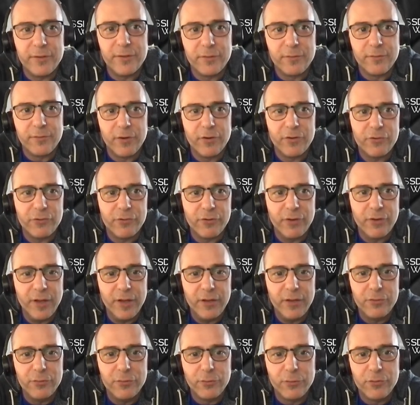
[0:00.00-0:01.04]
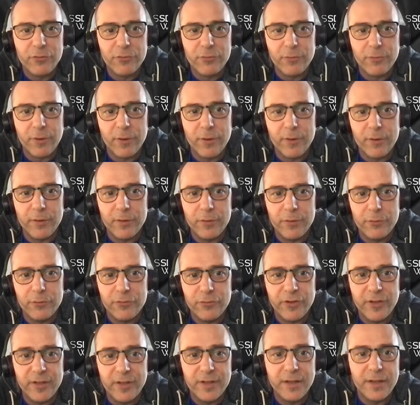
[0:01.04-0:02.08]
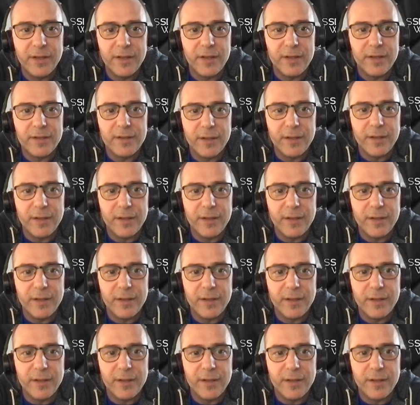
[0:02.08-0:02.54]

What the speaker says: flight of our journey towards UCID.